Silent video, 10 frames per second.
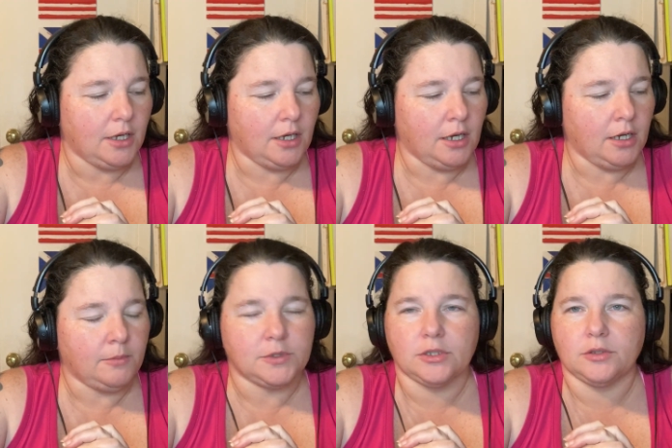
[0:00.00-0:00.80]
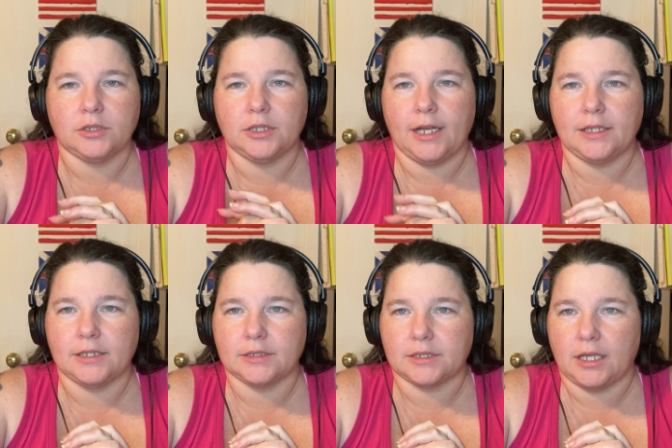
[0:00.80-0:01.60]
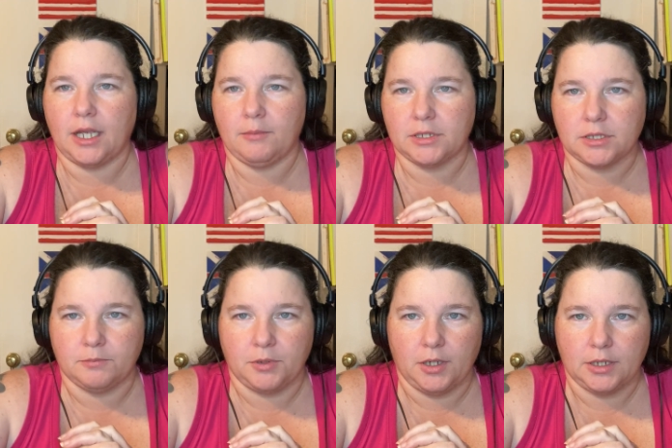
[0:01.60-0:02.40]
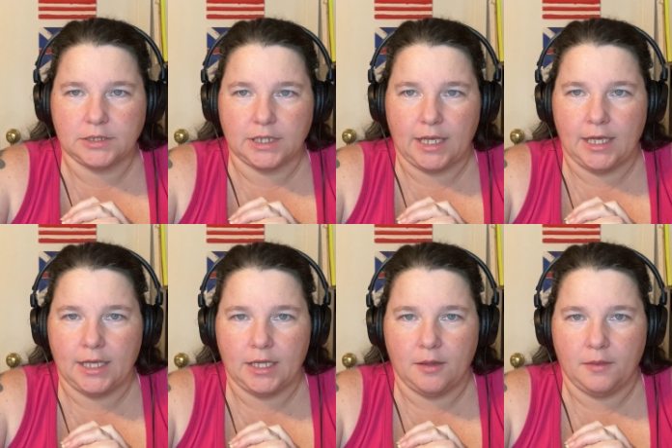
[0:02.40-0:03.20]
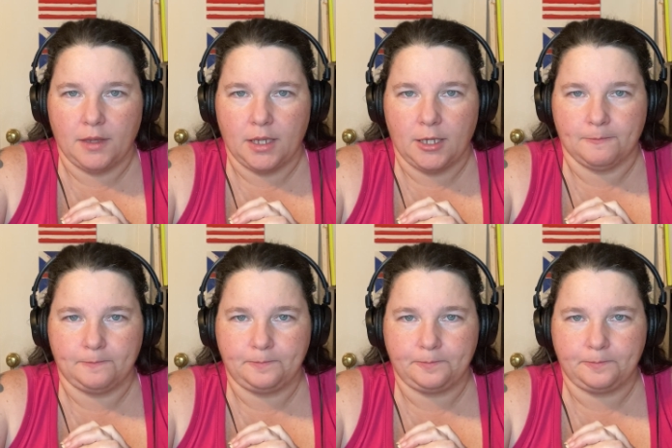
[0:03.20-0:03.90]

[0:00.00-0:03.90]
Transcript: Um, so tonight's game is the Bucks and the